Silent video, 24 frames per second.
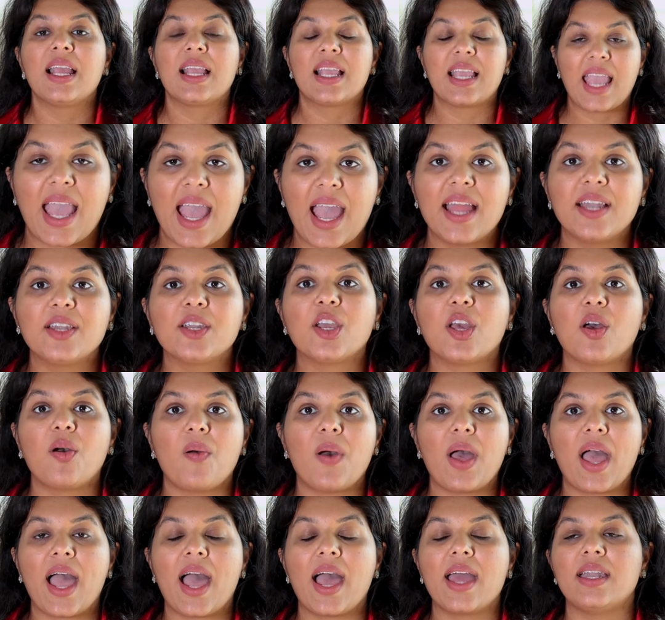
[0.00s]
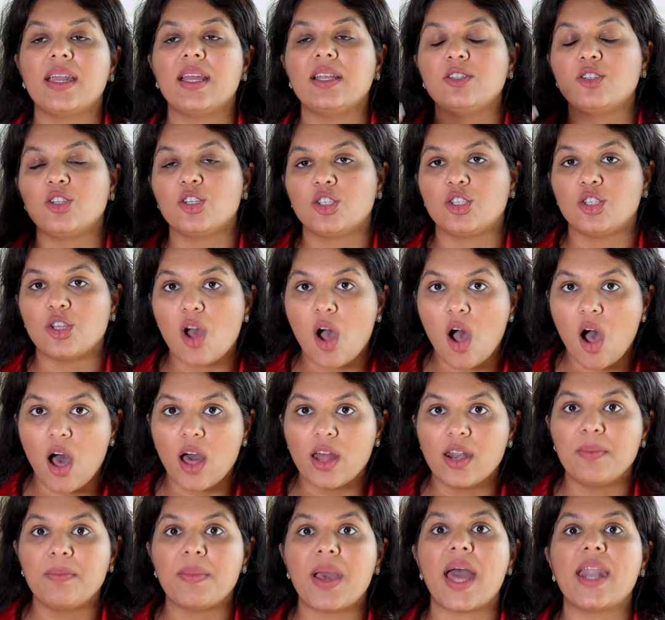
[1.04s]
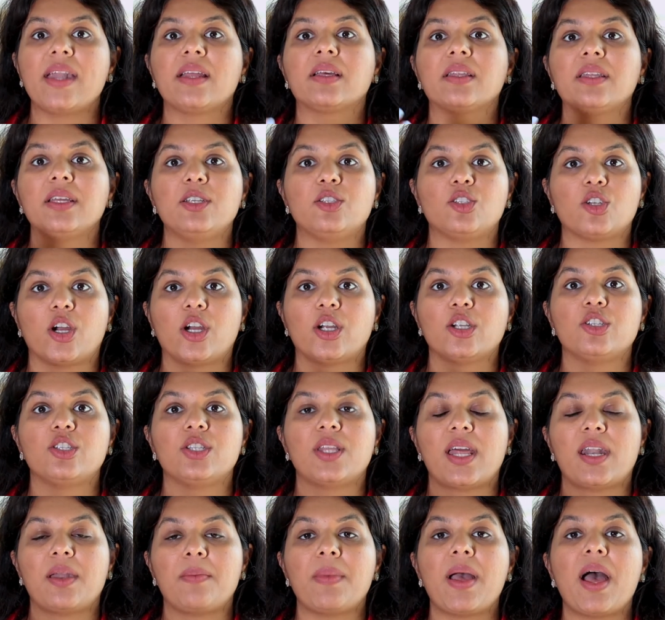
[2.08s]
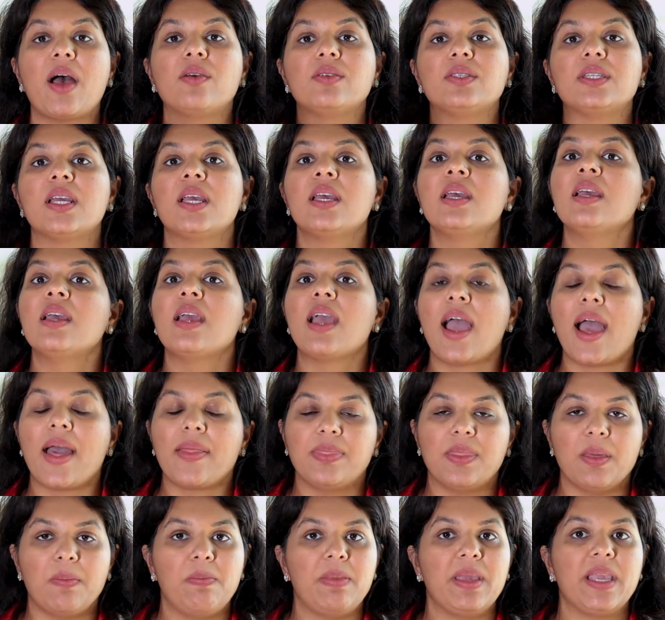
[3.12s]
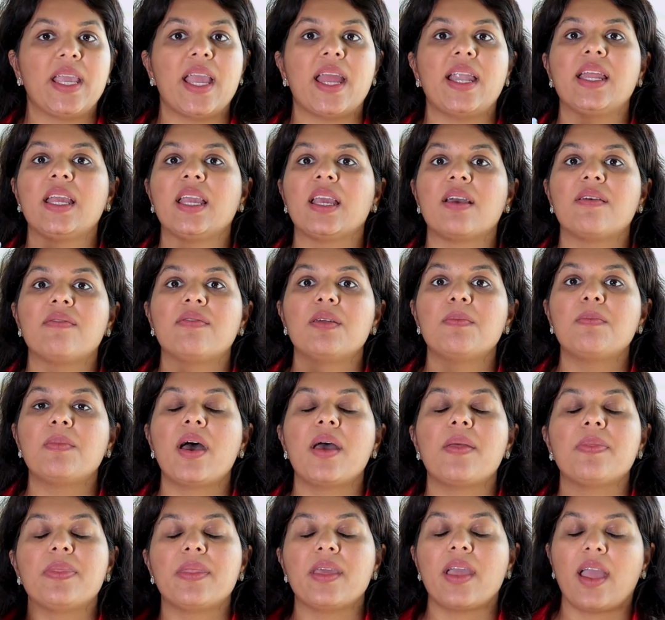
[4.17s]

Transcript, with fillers: can go ahead and just automatically charge that amount at the beginning of the month,